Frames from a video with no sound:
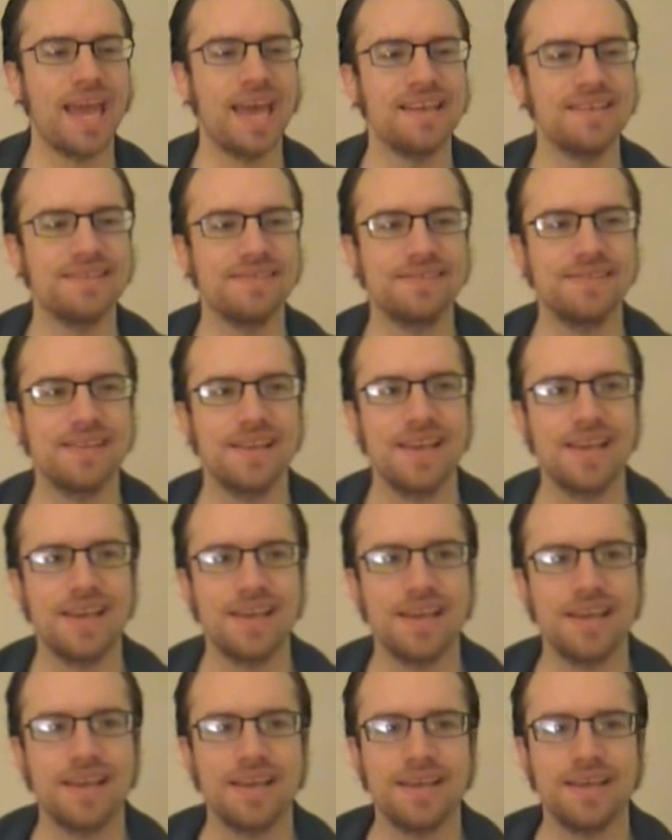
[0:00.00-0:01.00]
as,
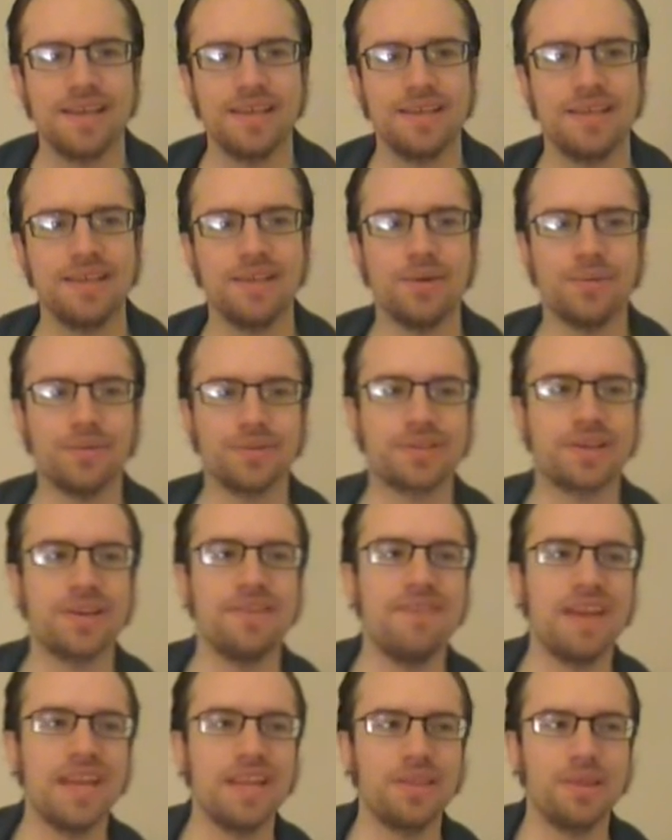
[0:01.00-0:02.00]
you know, was
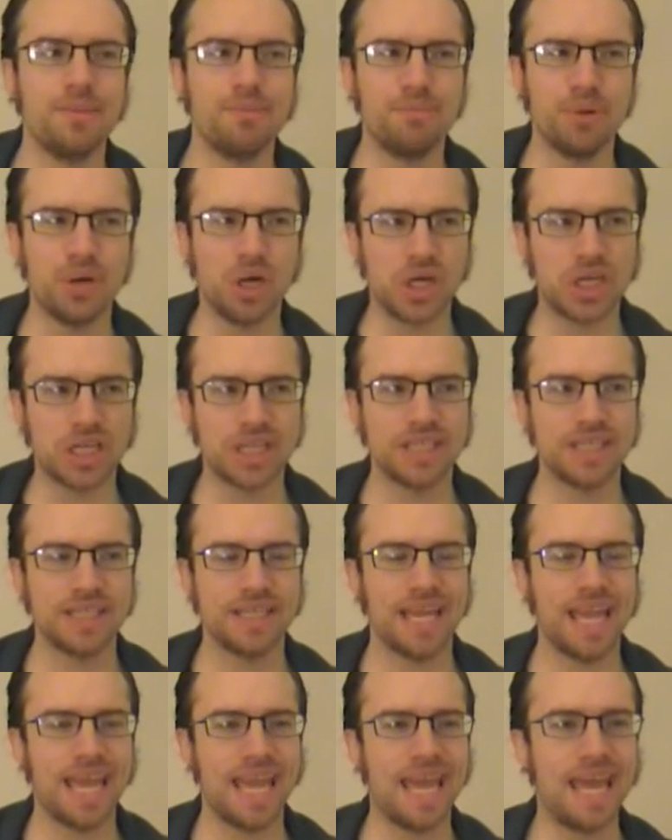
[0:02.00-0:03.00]
conveyed in the book.
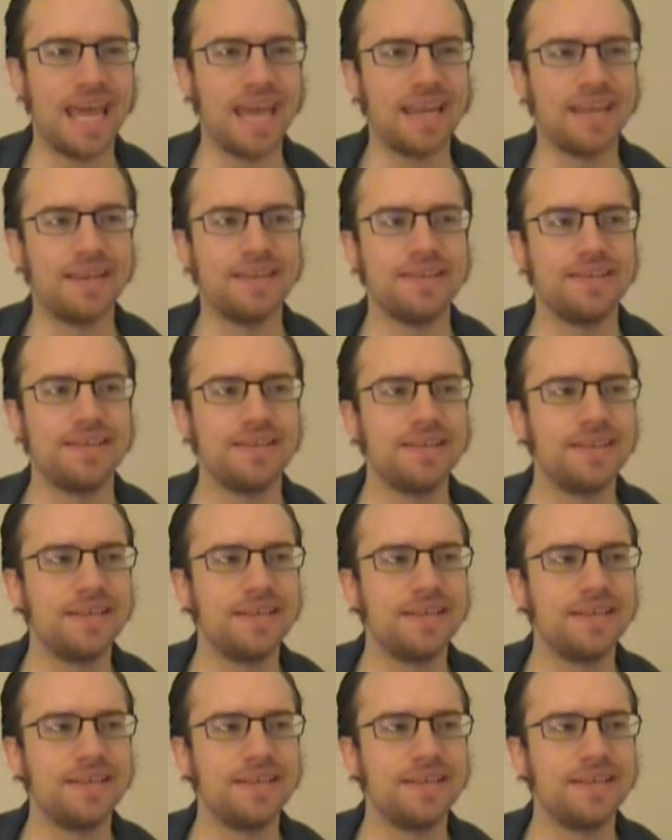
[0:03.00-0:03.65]
And